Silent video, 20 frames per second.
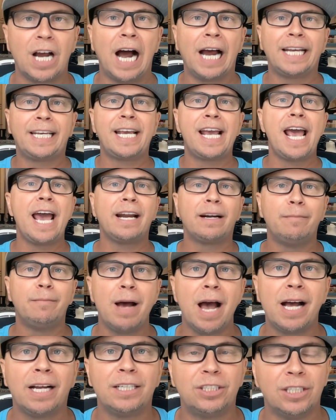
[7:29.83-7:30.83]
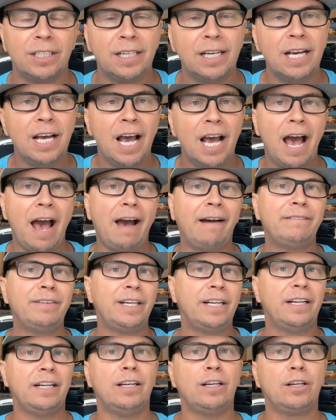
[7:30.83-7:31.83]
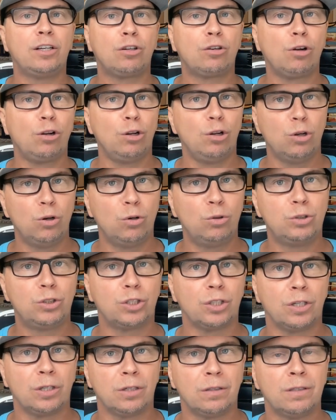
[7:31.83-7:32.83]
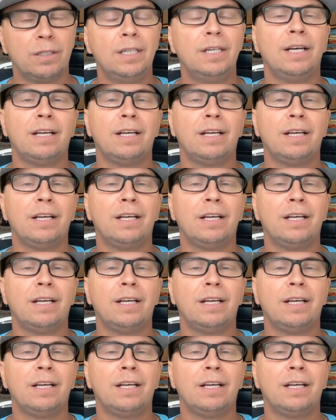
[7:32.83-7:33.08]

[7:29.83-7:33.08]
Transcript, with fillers: I can't imagine having an enclosure